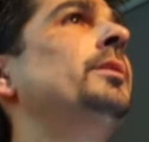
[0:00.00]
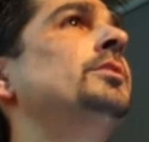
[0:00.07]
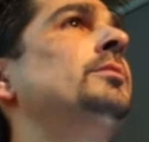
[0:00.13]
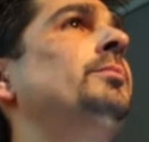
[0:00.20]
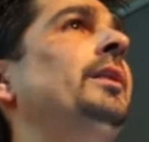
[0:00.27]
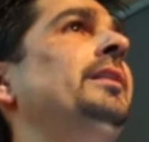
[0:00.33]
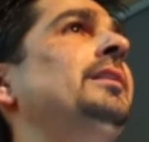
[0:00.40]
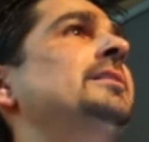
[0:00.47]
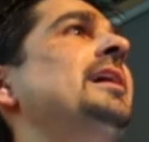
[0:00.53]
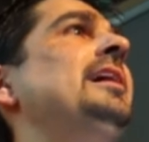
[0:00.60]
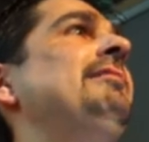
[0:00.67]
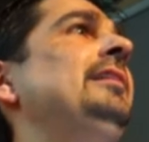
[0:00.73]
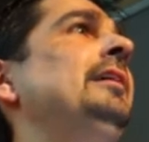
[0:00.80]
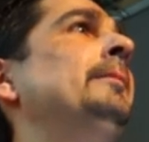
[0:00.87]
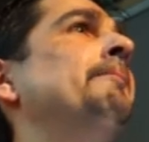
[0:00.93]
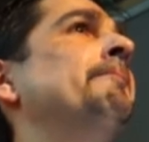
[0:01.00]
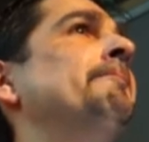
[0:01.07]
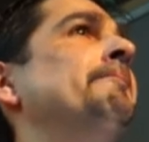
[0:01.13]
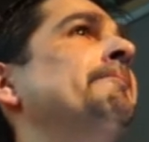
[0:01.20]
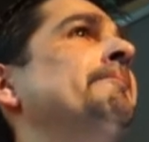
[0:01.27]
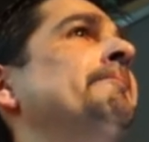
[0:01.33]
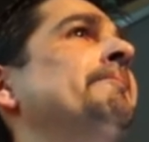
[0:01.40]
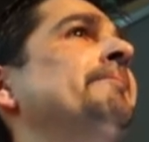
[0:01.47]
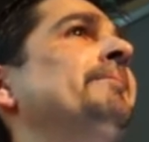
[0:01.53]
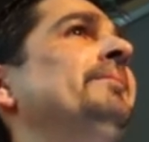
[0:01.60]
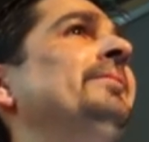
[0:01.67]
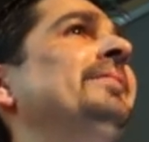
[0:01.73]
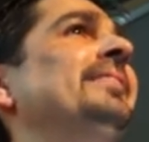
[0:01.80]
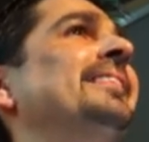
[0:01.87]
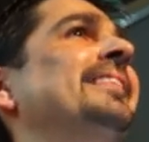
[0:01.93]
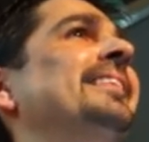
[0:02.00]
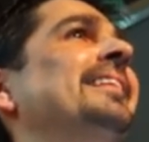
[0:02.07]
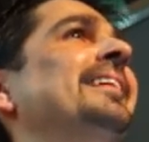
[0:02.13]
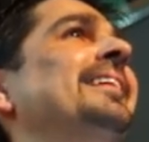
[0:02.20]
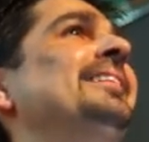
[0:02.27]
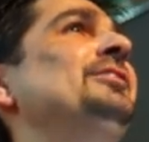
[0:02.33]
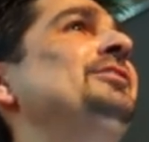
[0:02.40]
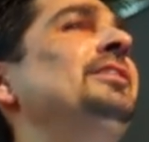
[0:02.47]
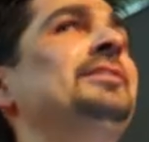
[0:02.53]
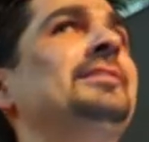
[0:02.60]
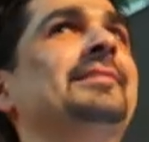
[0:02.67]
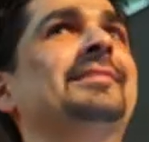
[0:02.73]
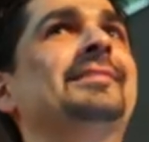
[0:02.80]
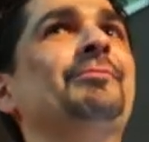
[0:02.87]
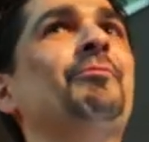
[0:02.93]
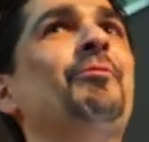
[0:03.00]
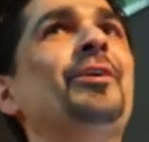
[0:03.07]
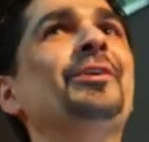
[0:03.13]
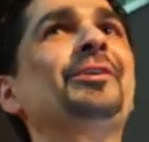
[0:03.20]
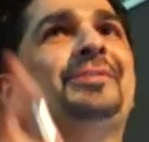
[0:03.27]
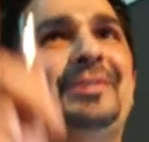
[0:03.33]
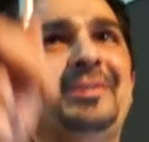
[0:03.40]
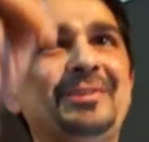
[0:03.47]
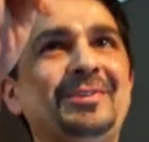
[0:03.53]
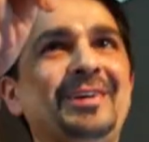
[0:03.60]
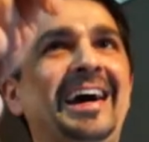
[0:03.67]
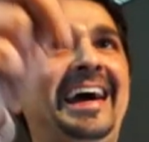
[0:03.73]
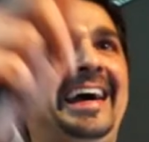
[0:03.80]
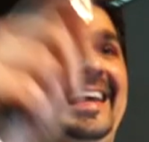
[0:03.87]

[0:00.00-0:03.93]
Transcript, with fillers: possible in this area? Just one or two